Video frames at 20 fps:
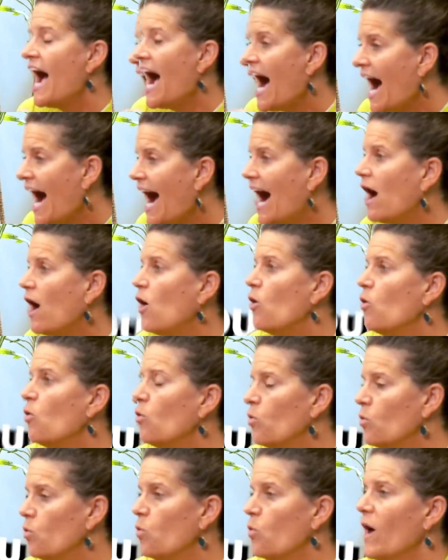
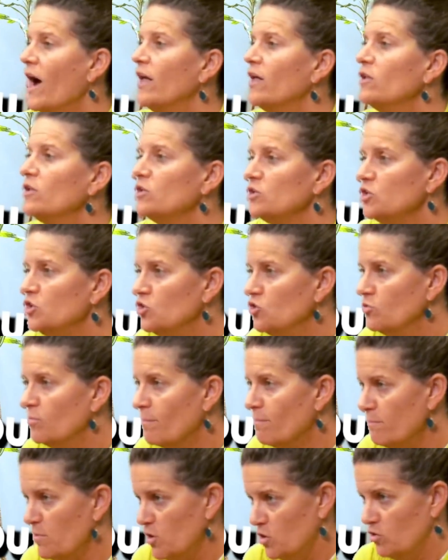how well you
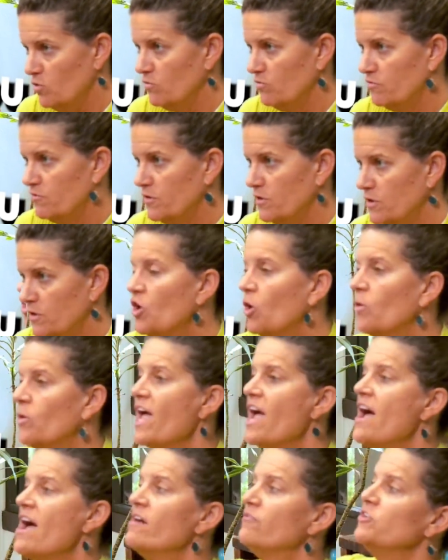move.
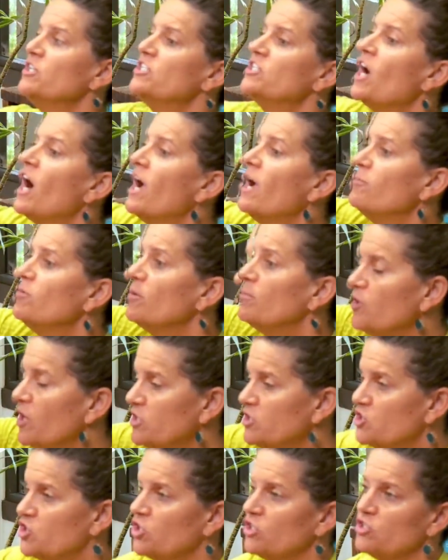So every time your
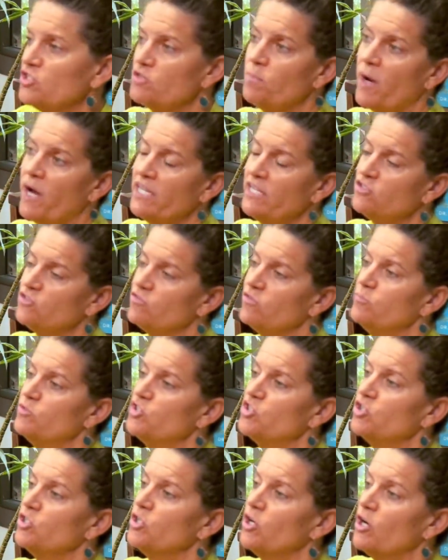blood sugar spikes from
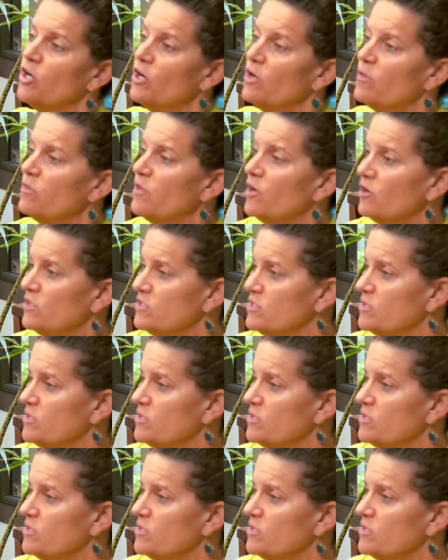sugar, there